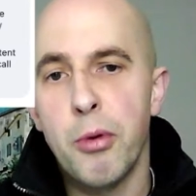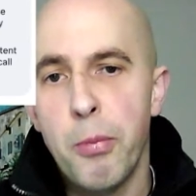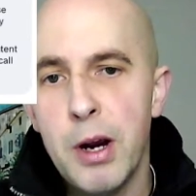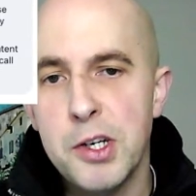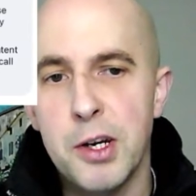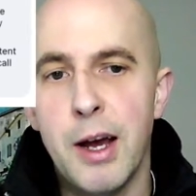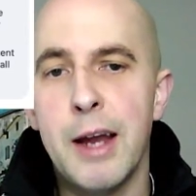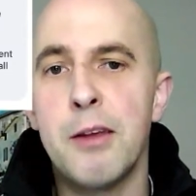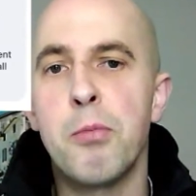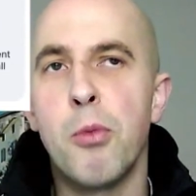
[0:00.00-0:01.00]
pressure and
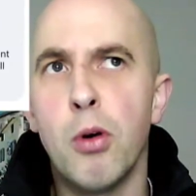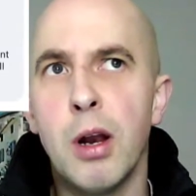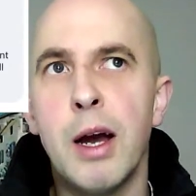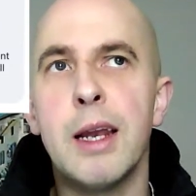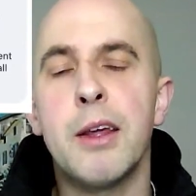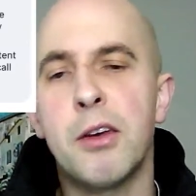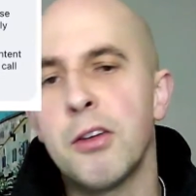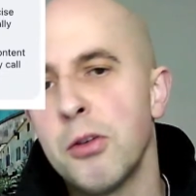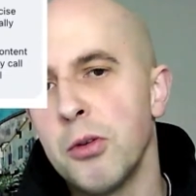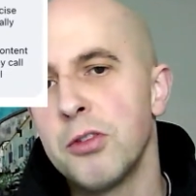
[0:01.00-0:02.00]
is more likely to
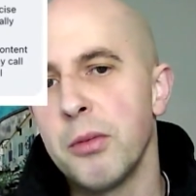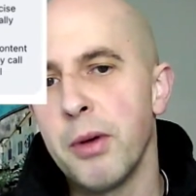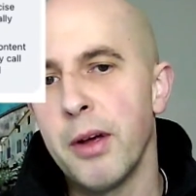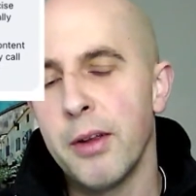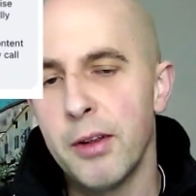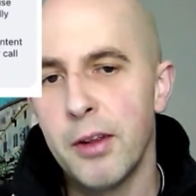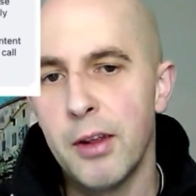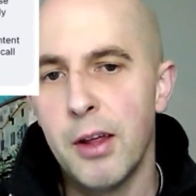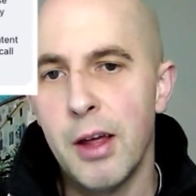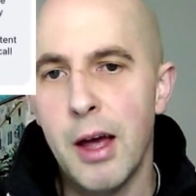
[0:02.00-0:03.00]
cause them a
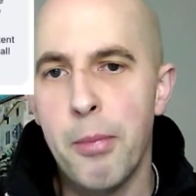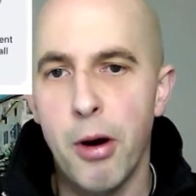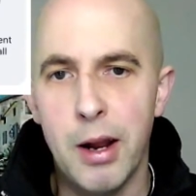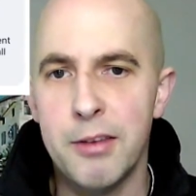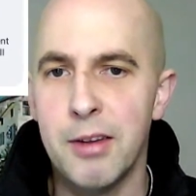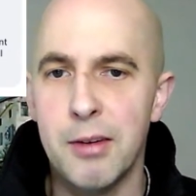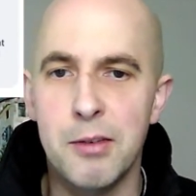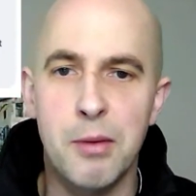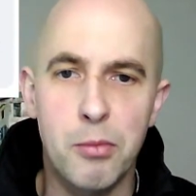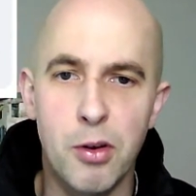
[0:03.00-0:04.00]
prolapse
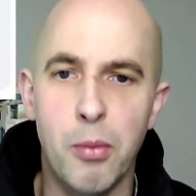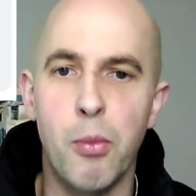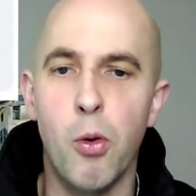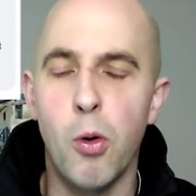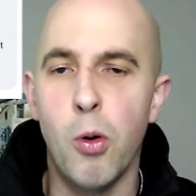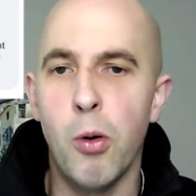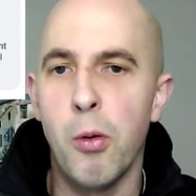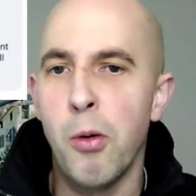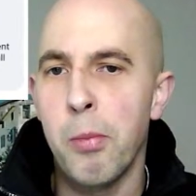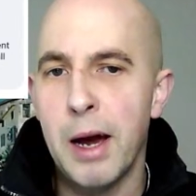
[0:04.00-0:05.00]
symptom
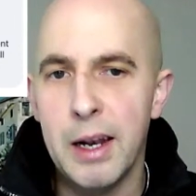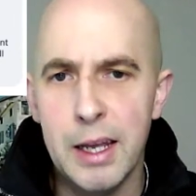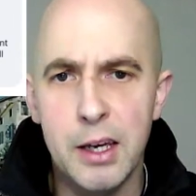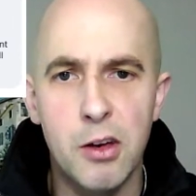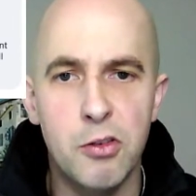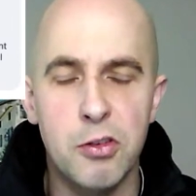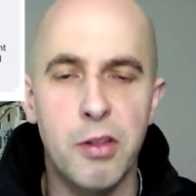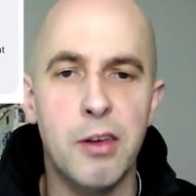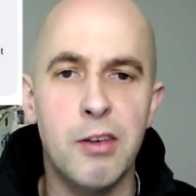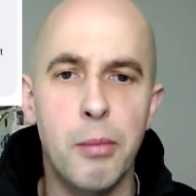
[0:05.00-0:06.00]
or bladder leakage or
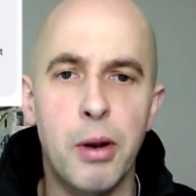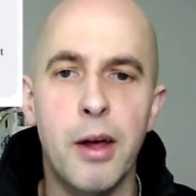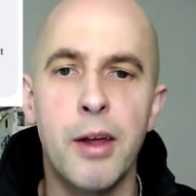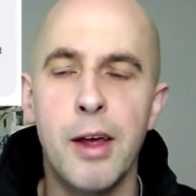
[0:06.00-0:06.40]
something similar.